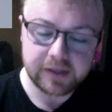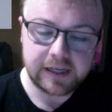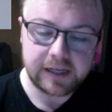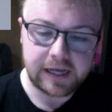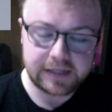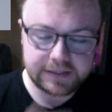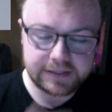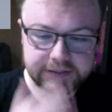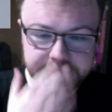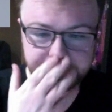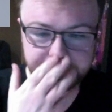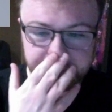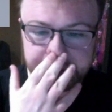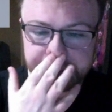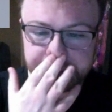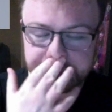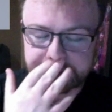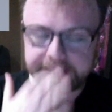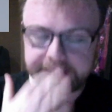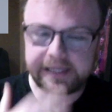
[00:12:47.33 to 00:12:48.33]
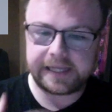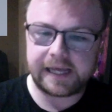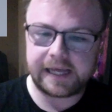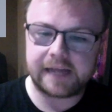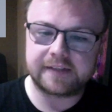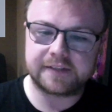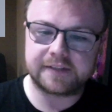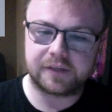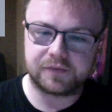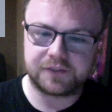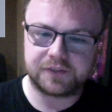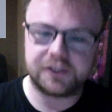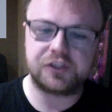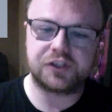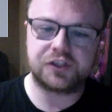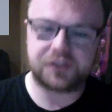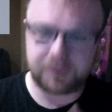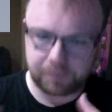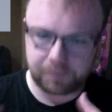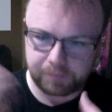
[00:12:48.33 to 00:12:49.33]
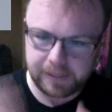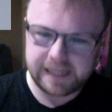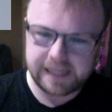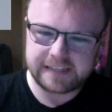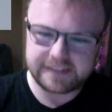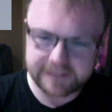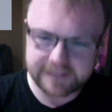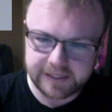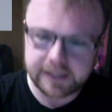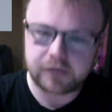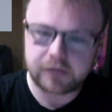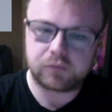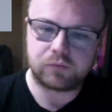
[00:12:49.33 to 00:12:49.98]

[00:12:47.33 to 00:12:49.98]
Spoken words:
And this is where he gets obviously just the basic